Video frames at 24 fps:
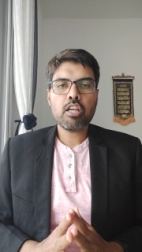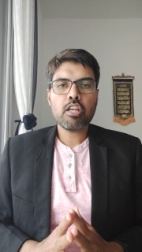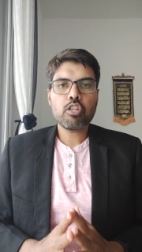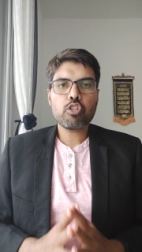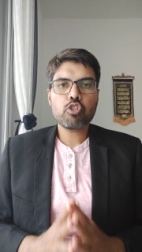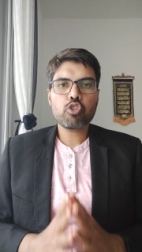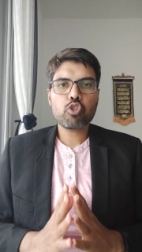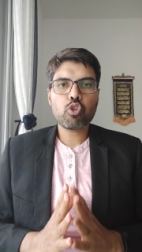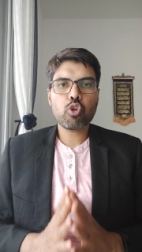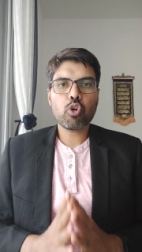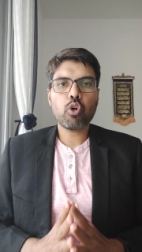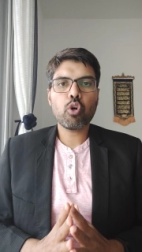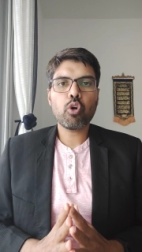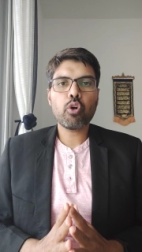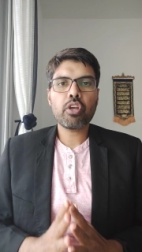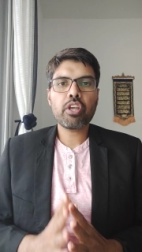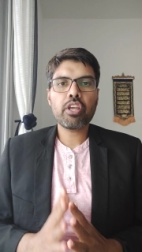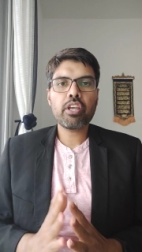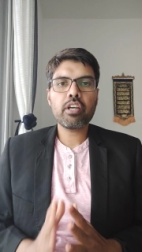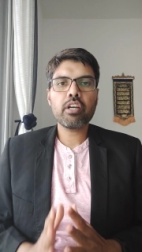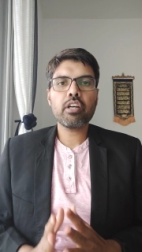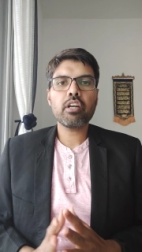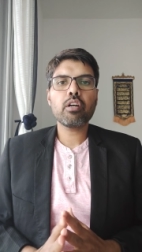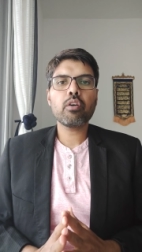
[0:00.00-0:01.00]
So,
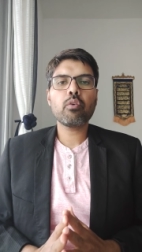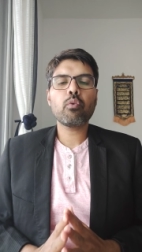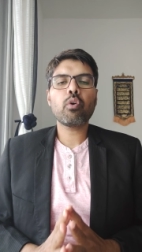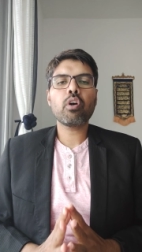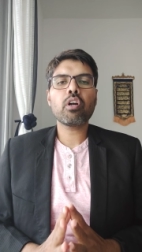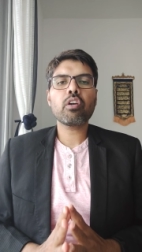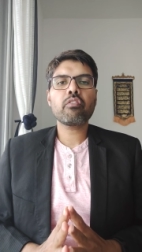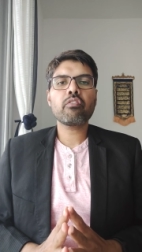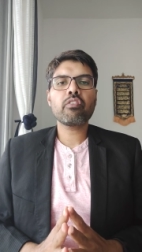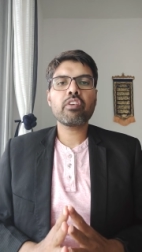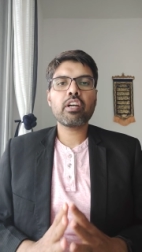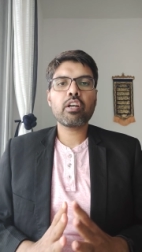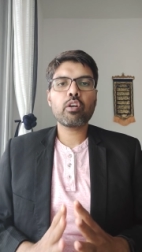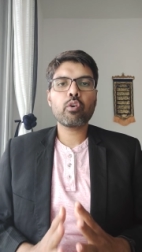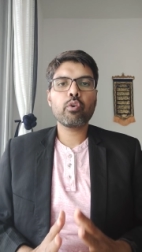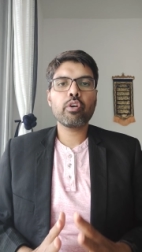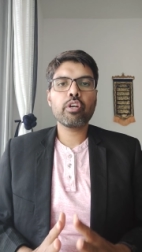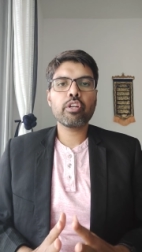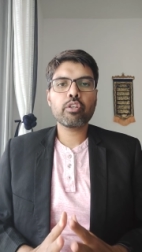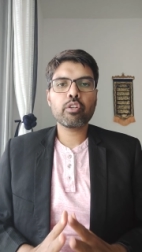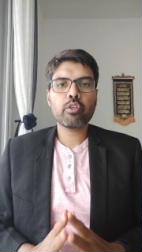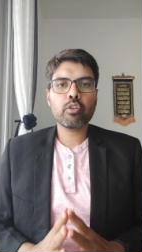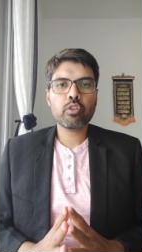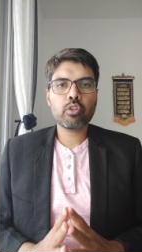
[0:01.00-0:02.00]
here, what we are
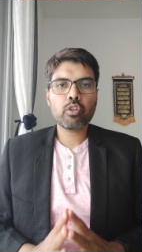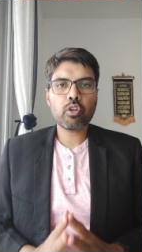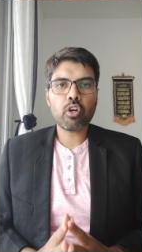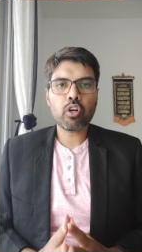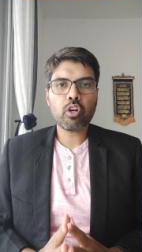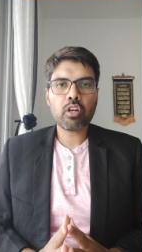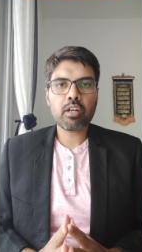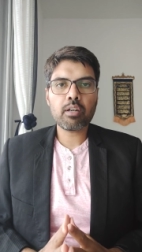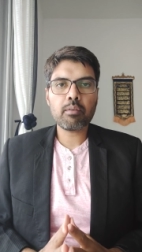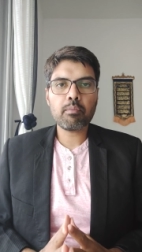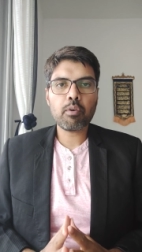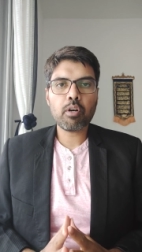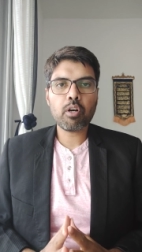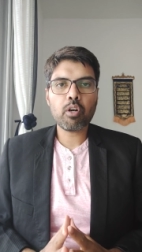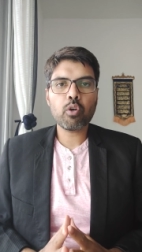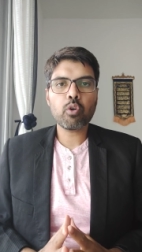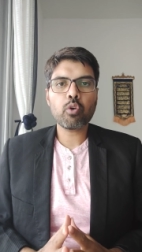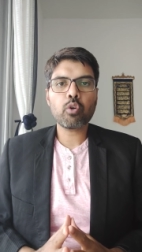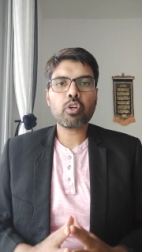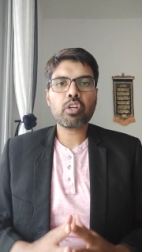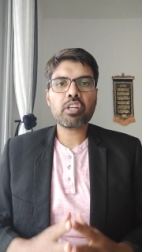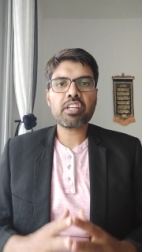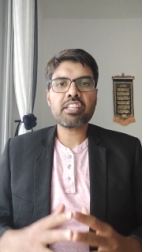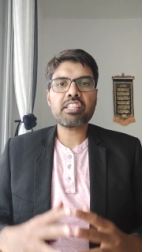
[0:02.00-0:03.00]
going to talk
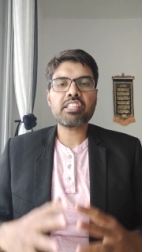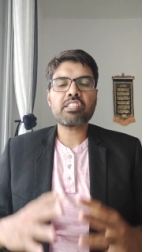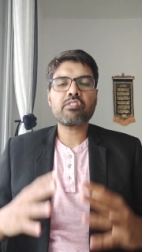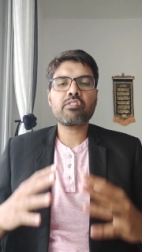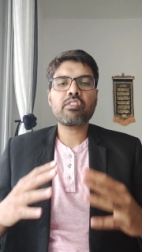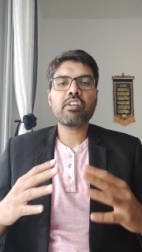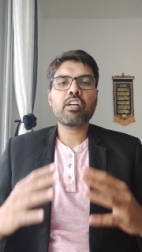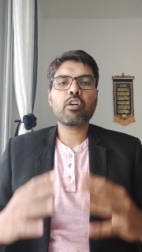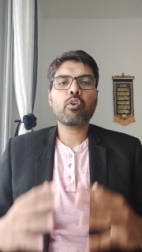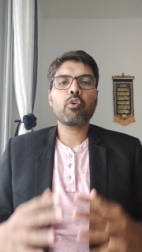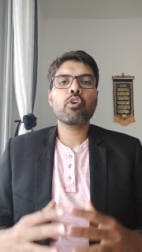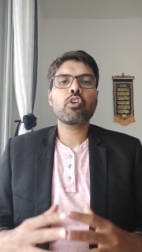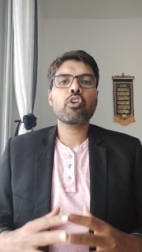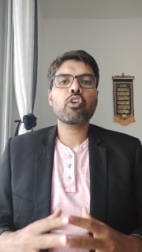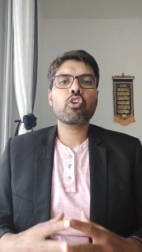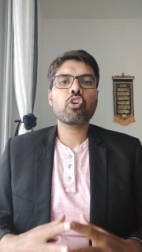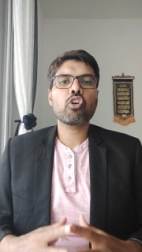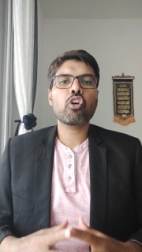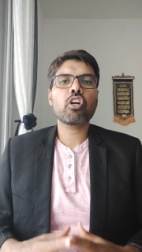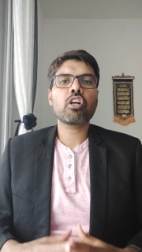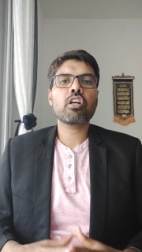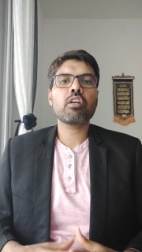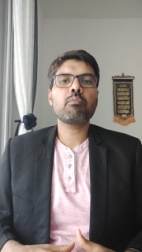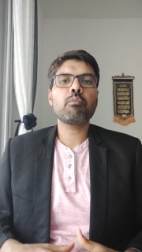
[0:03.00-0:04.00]
about is we are going to
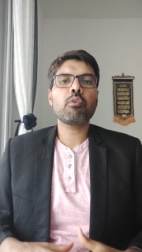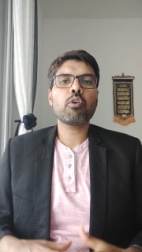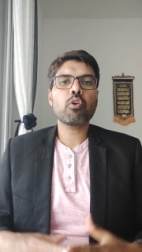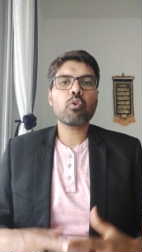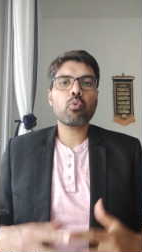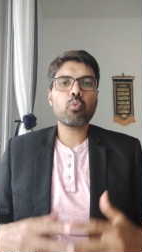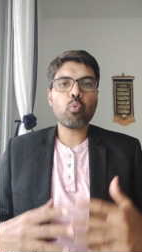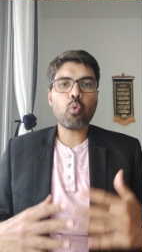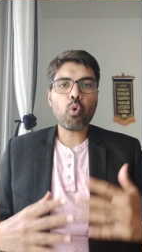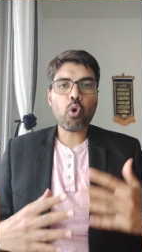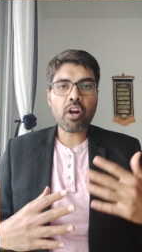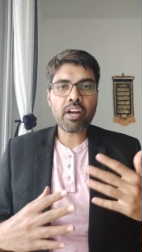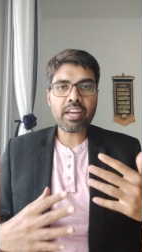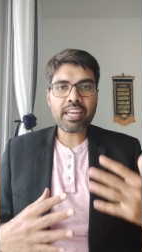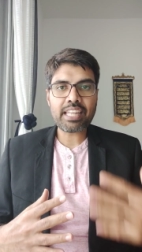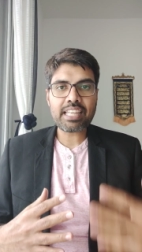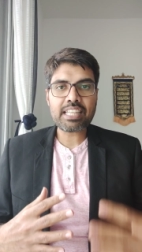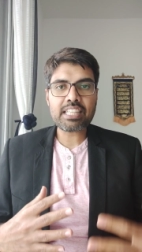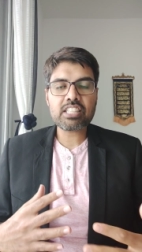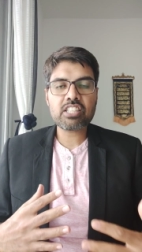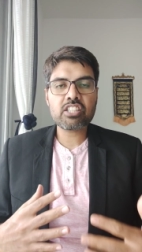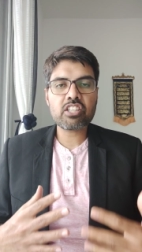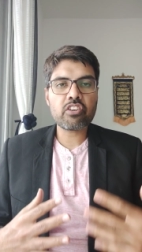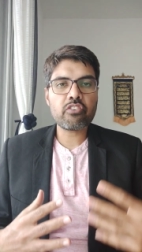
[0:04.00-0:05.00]
talk about what
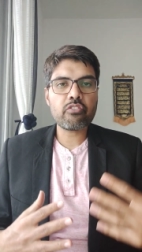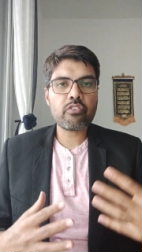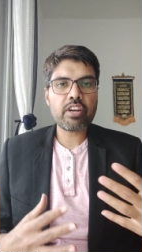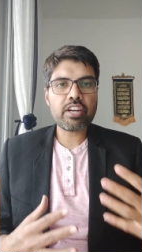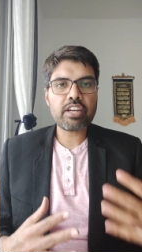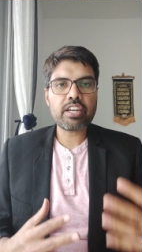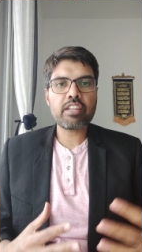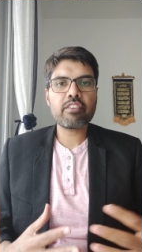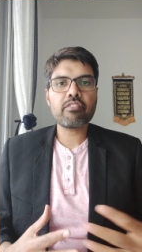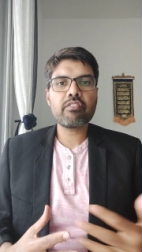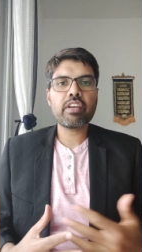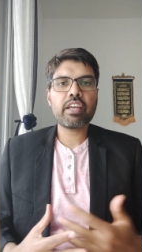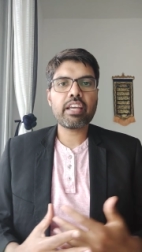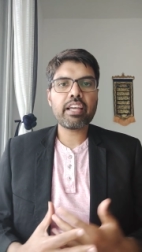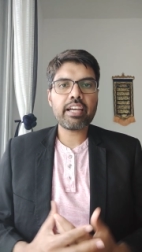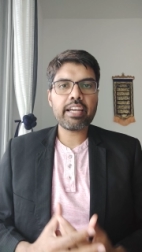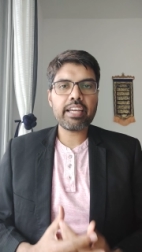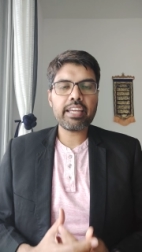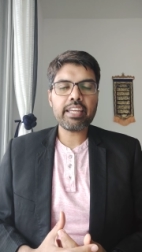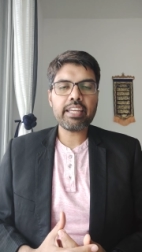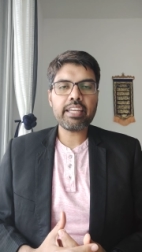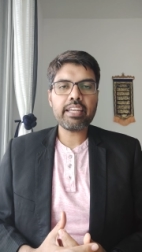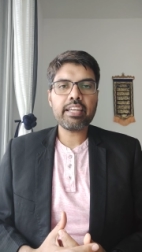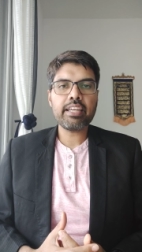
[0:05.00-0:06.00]
is generative
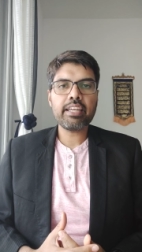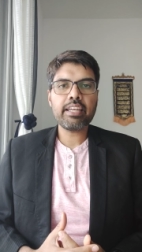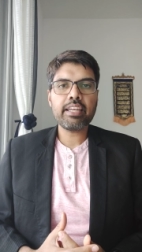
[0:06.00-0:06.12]
AI.